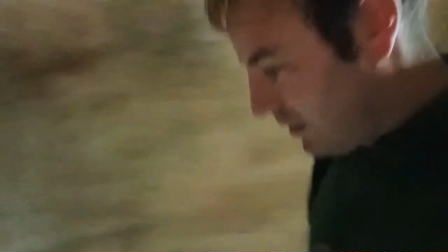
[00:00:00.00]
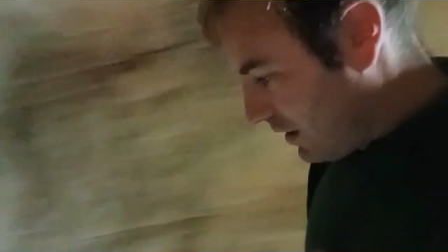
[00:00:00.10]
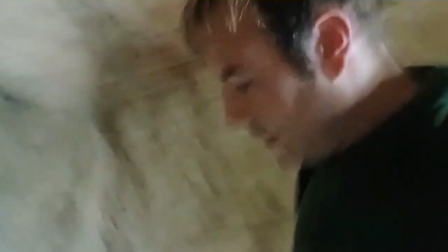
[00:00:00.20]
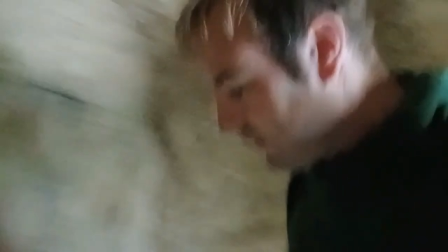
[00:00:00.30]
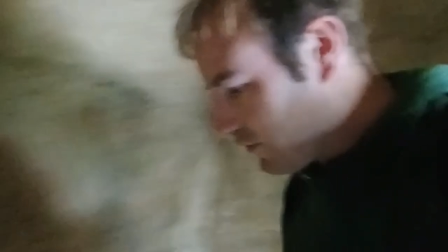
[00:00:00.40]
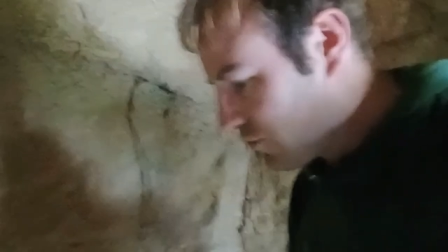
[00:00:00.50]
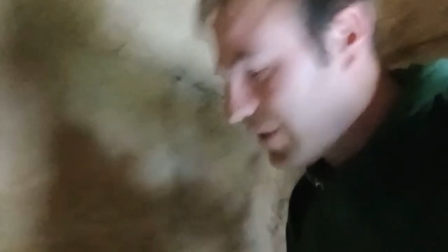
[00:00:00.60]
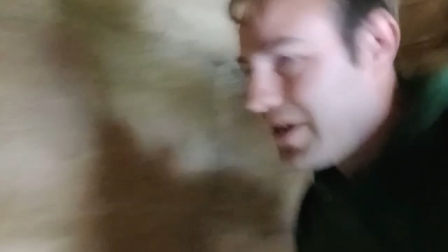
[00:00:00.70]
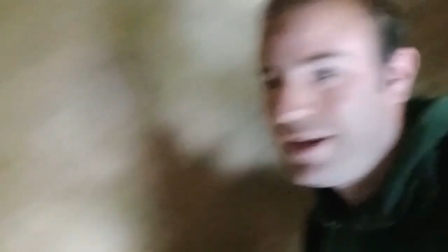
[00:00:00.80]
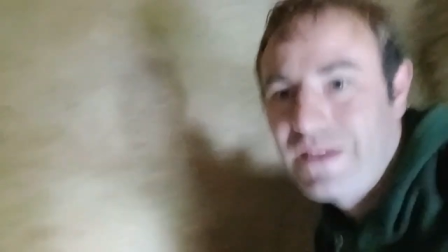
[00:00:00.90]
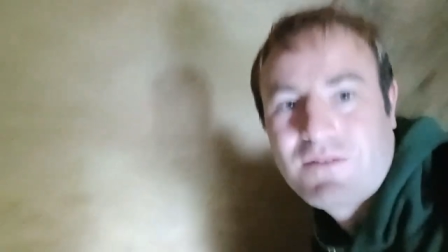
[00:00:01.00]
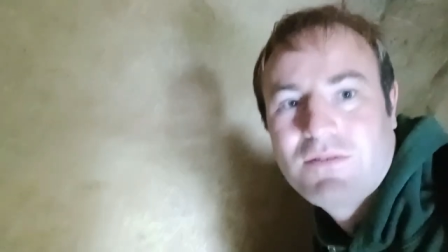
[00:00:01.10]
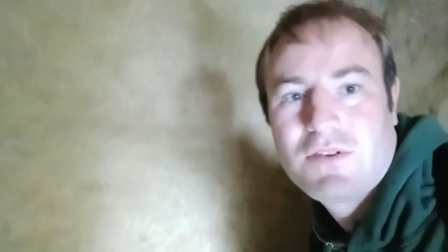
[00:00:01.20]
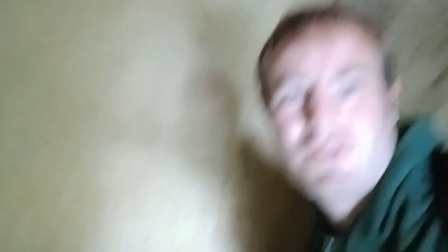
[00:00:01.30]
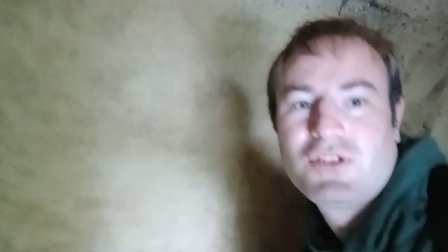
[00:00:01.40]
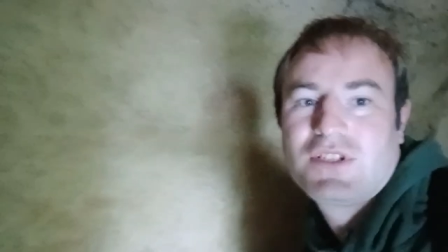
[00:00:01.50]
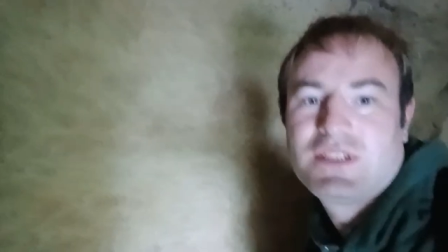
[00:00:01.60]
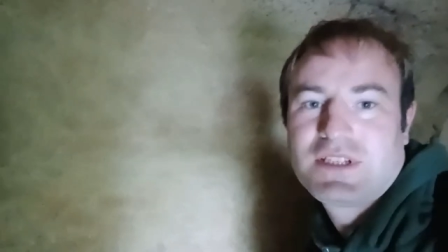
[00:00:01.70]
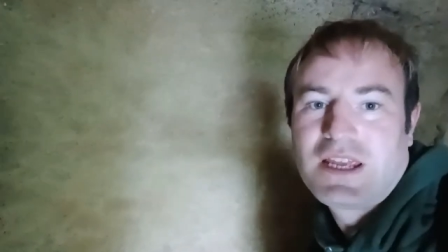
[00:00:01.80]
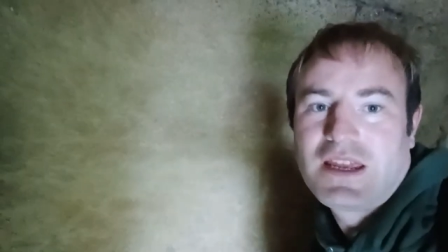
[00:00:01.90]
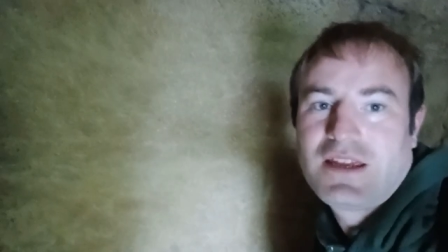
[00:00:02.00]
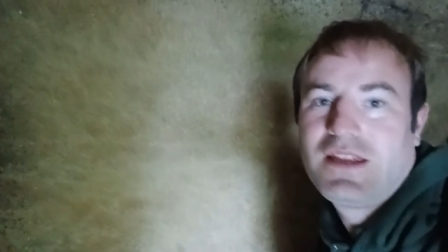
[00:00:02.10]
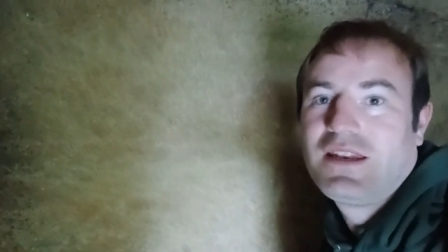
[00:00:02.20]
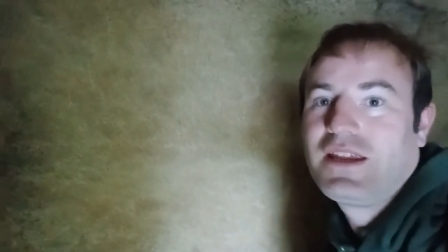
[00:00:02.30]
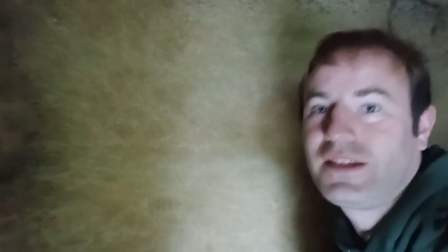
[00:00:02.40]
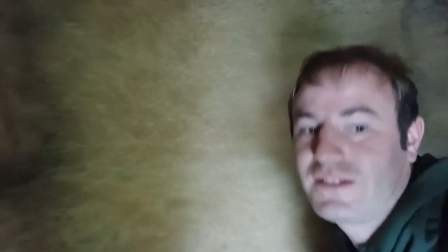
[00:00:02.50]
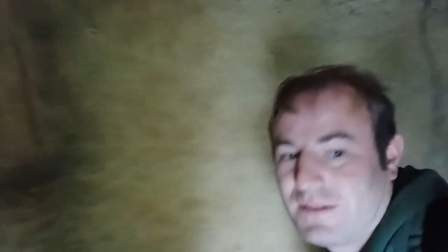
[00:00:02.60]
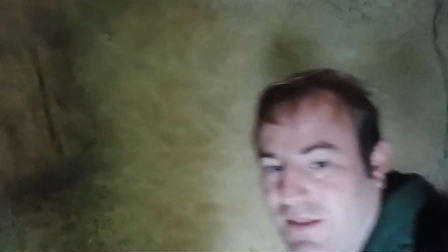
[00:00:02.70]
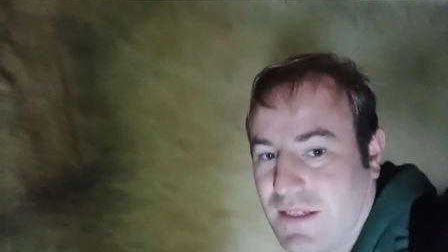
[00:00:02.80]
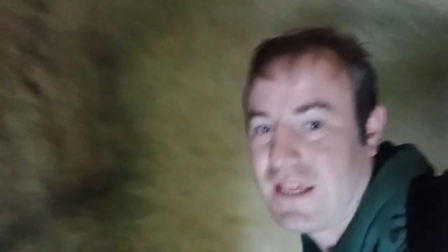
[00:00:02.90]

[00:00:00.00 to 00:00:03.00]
And if it was raining, we could just sit in this